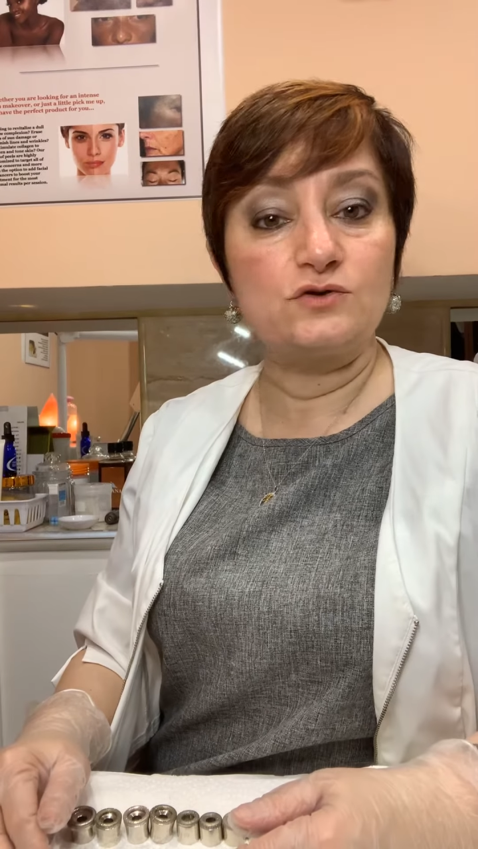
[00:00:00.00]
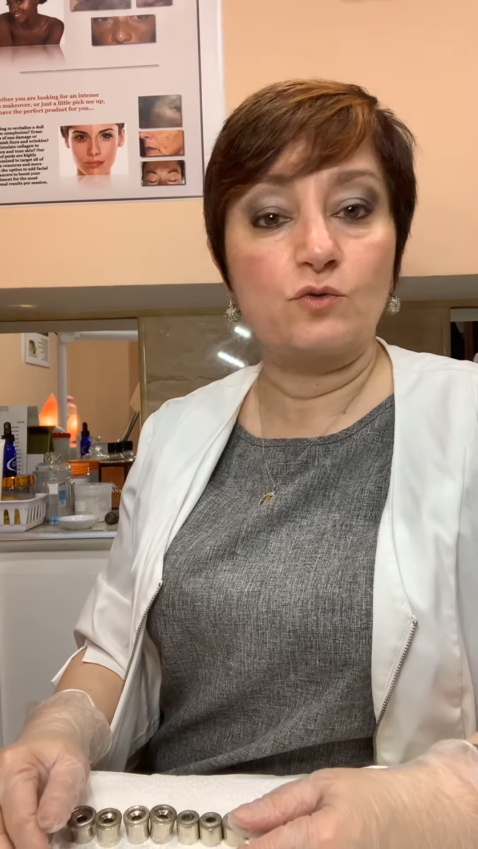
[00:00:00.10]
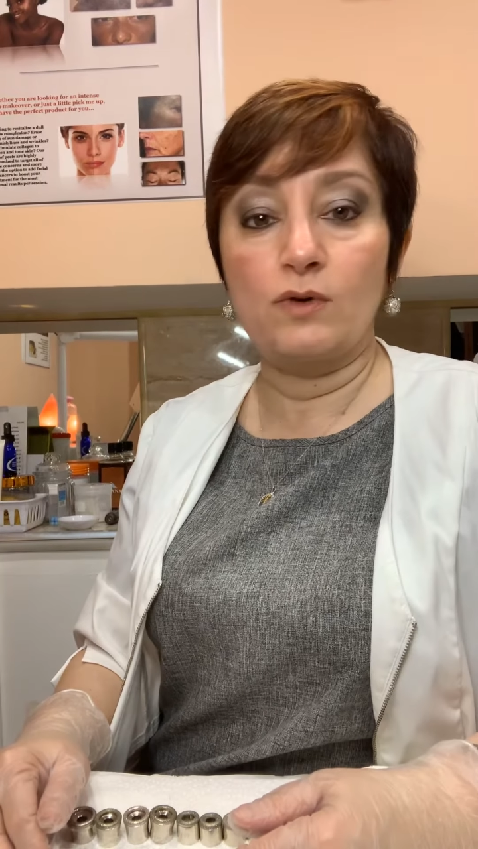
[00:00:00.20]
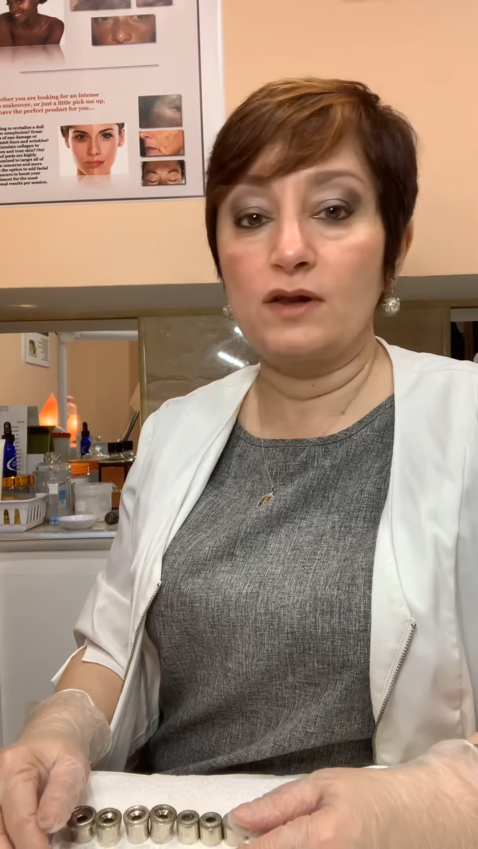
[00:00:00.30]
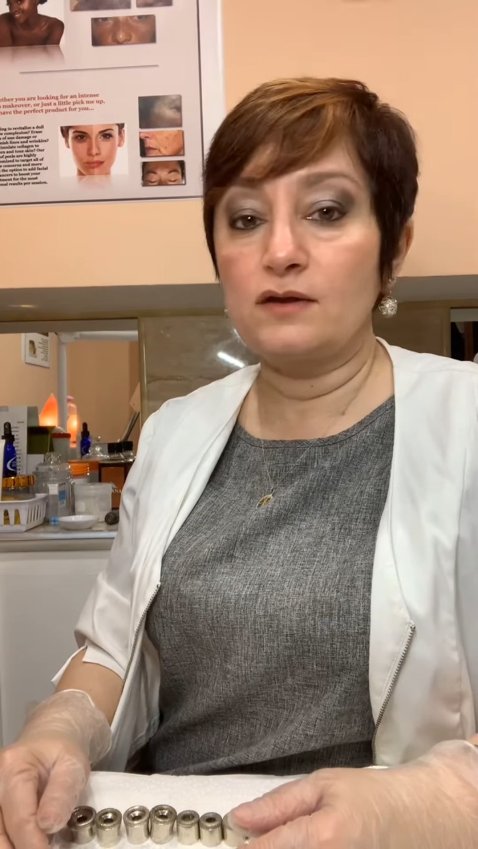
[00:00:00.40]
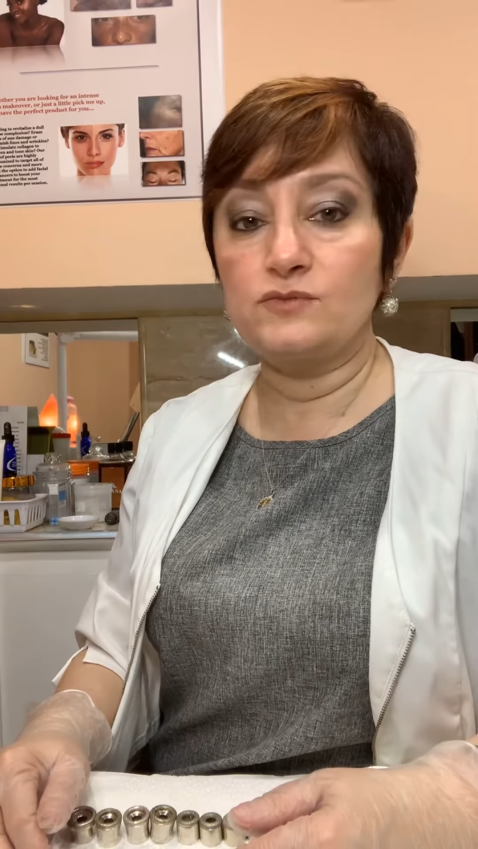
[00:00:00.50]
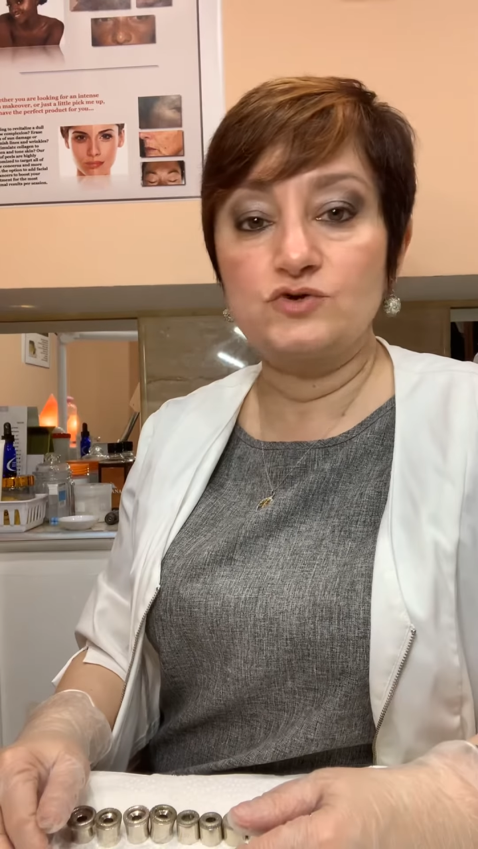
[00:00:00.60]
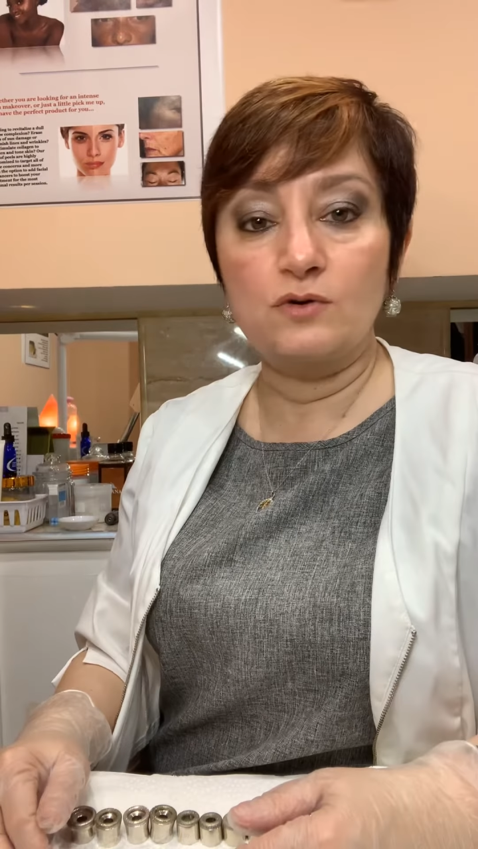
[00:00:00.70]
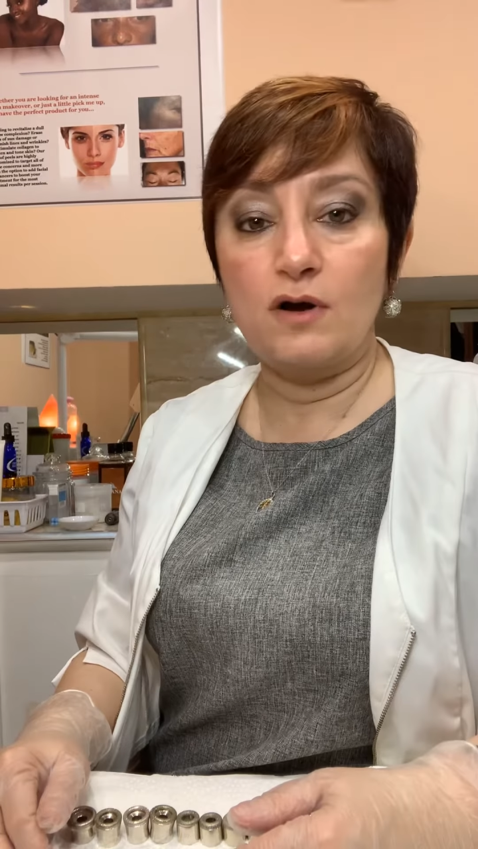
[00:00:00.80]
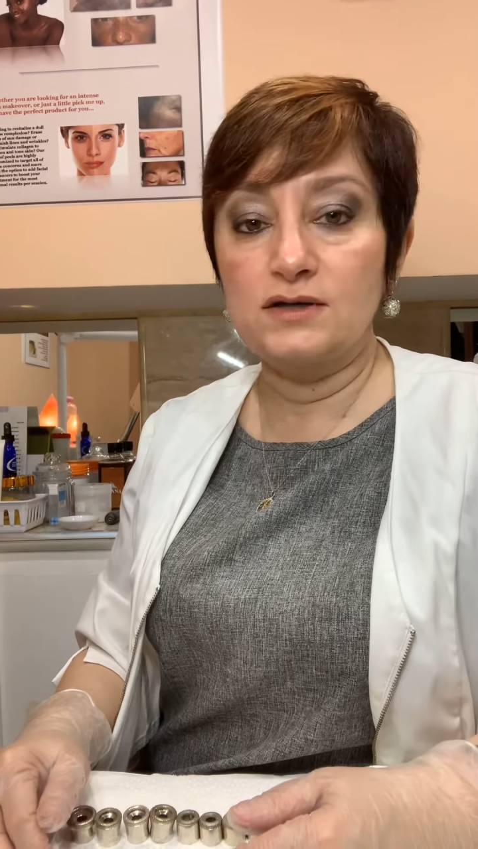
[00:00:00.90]
you're welcome
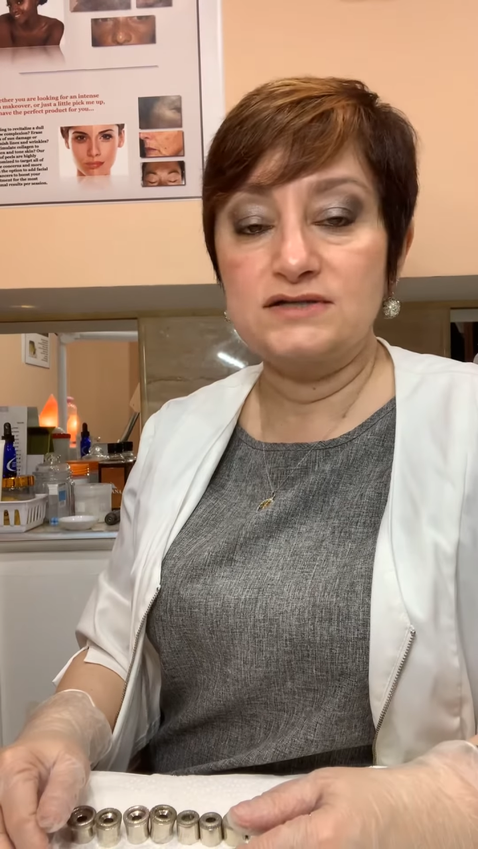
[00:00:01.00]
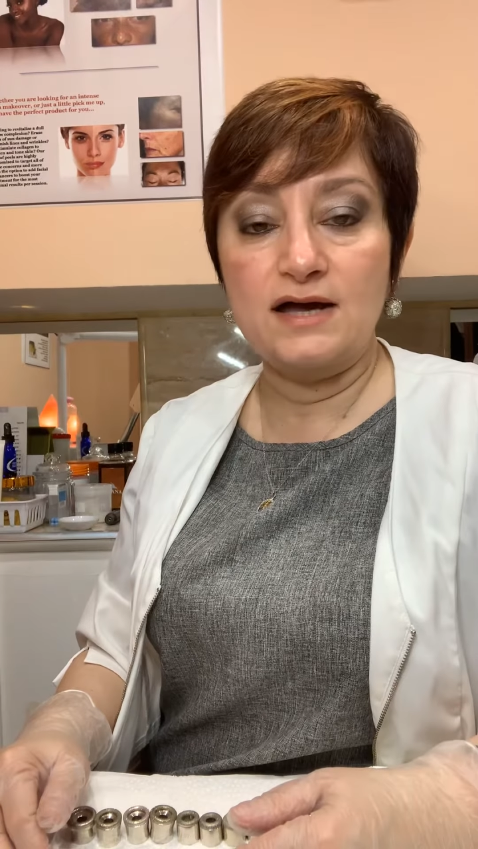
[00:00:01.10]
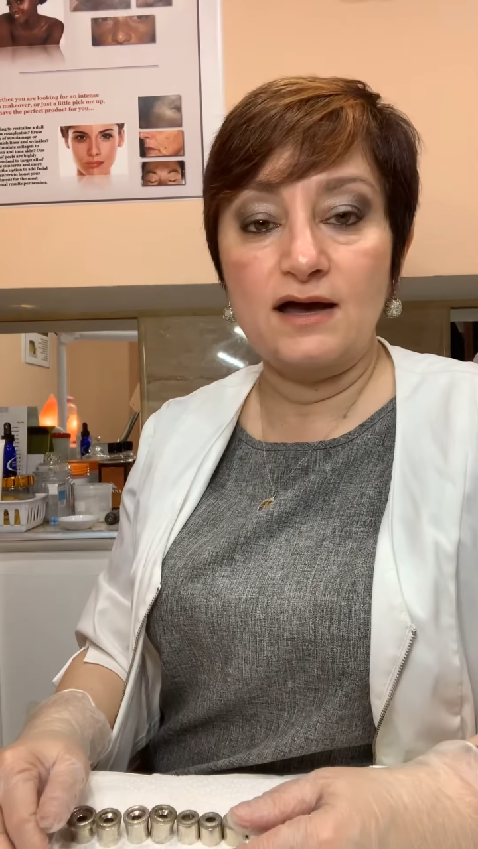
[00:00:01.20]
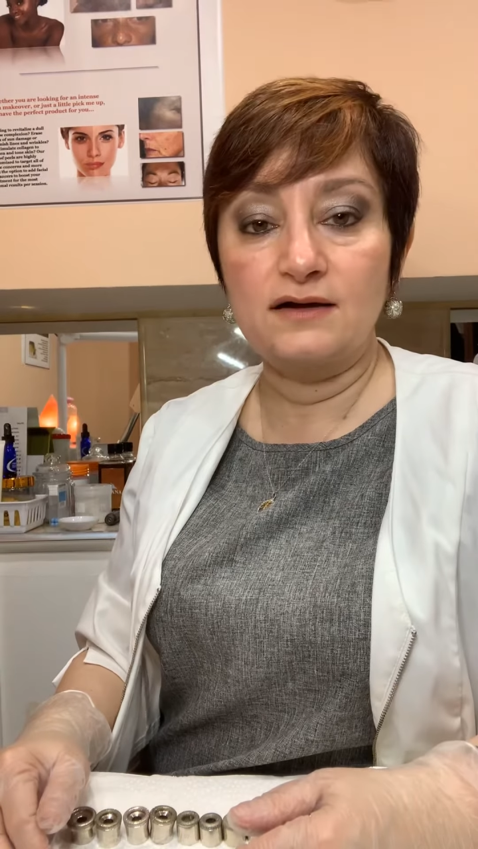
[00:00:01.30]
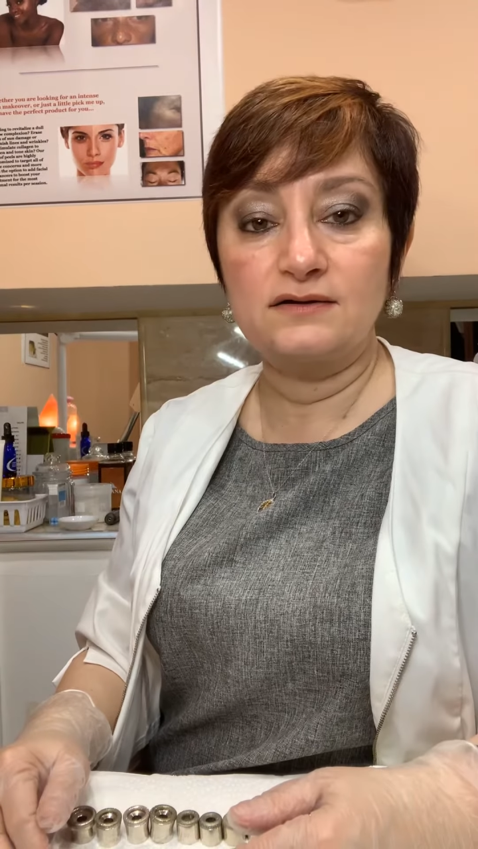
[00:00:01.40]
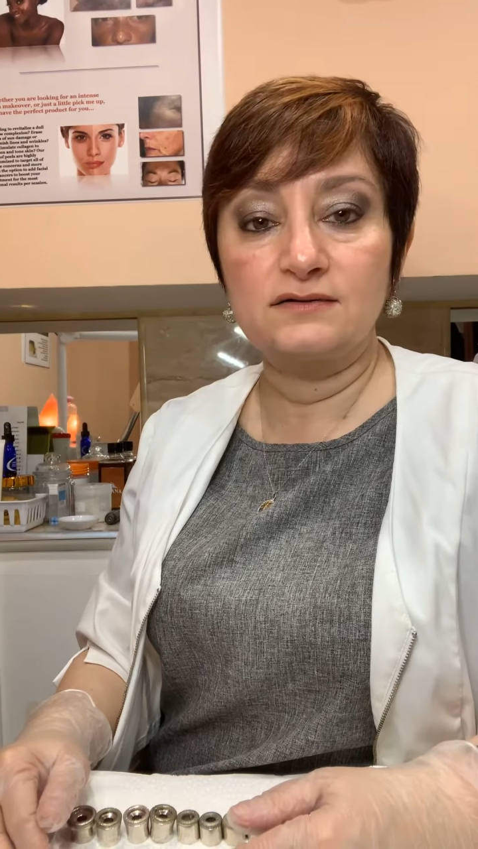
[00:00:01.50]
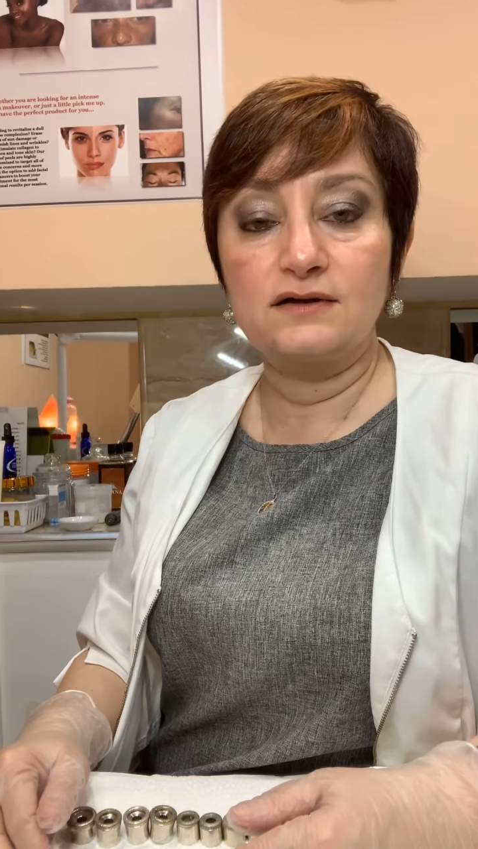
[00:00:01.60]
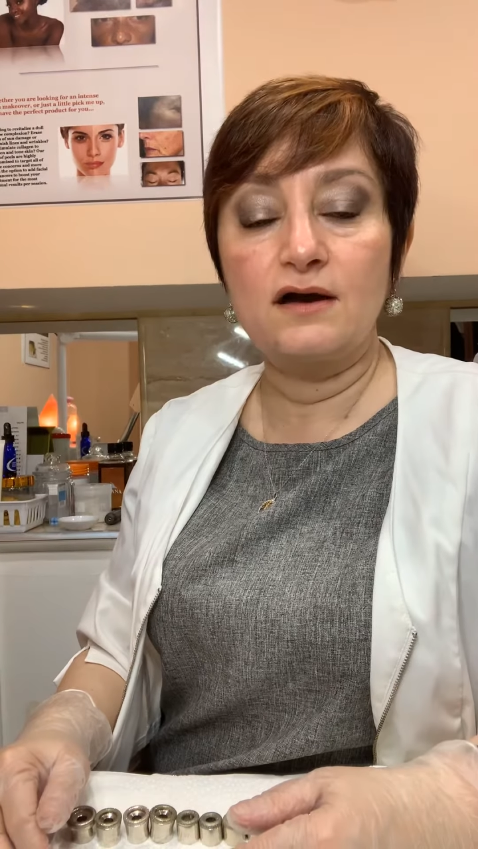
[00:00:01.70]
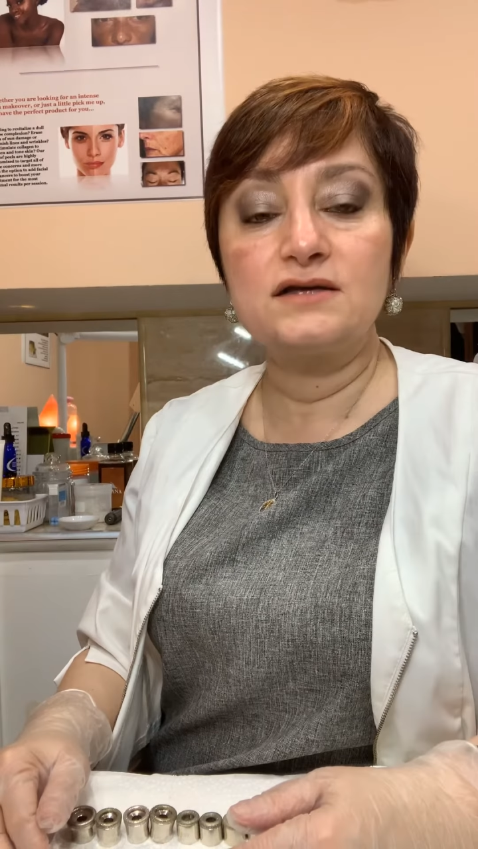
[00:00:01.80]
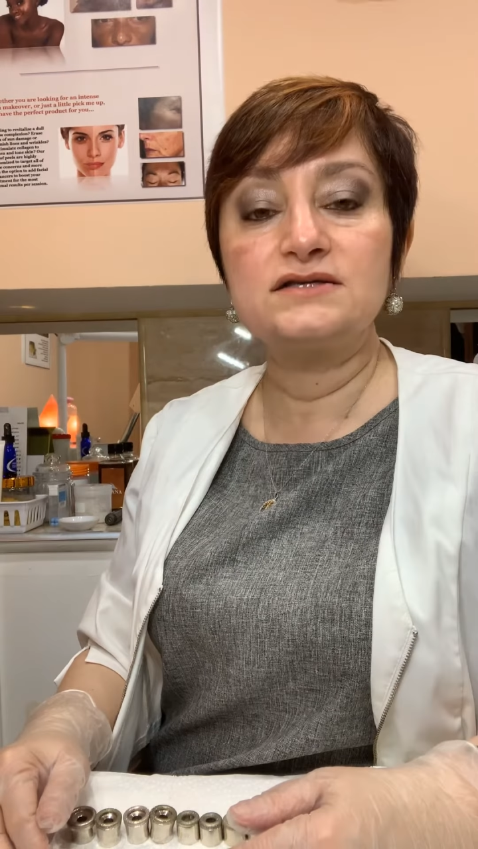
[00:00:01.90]
to contact
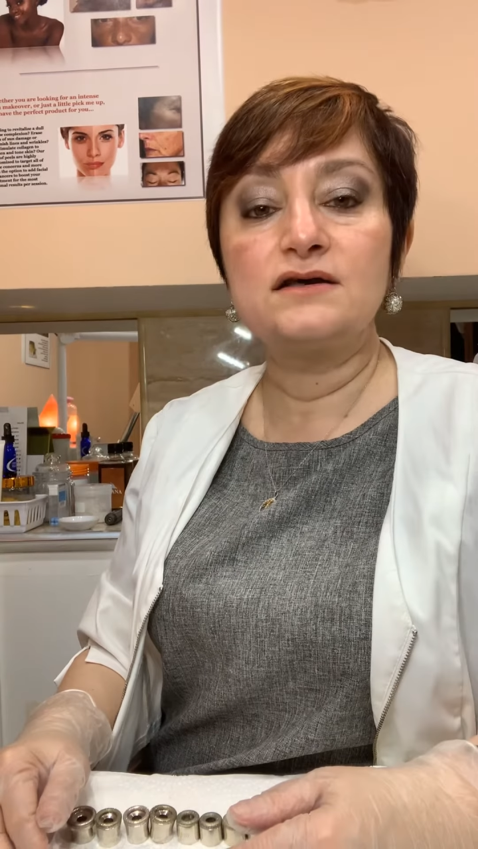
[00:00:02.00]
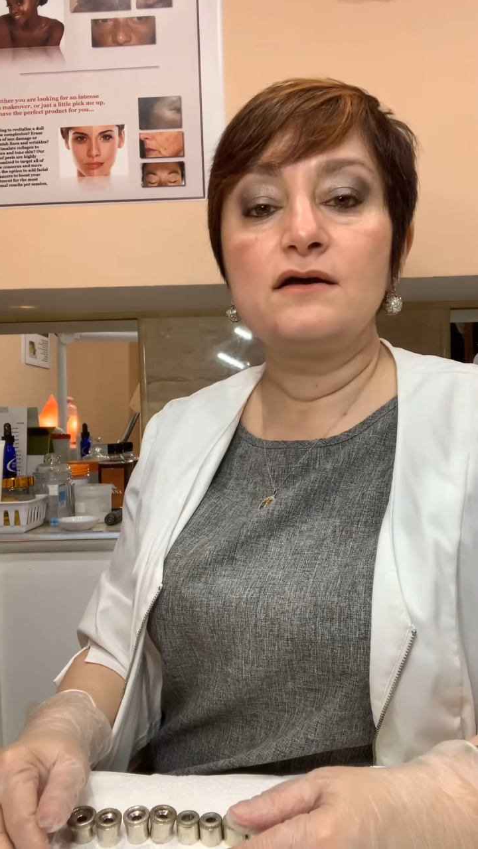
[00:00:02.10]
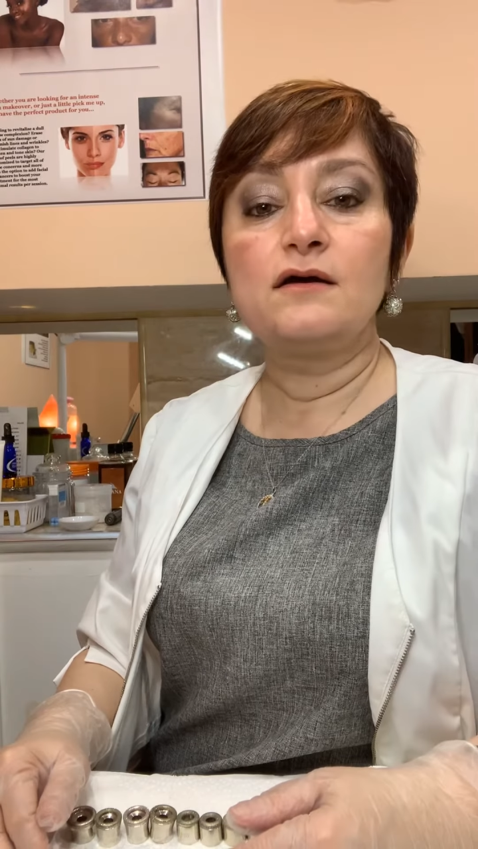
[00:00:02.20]
us